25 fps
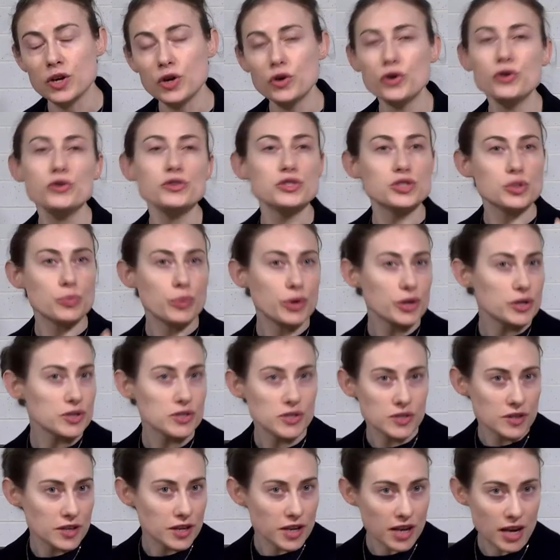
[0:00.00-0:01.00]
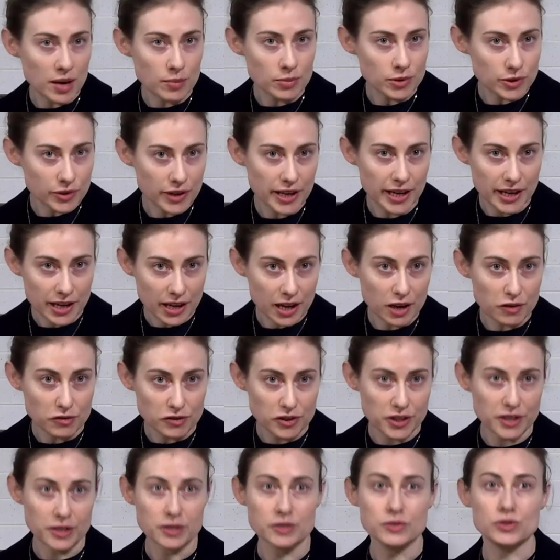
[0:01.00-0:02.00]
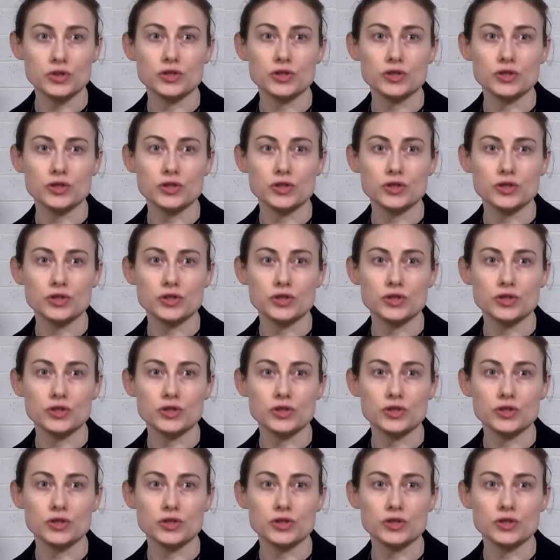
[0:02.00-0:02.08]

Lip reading: who's the person that I'm looking after?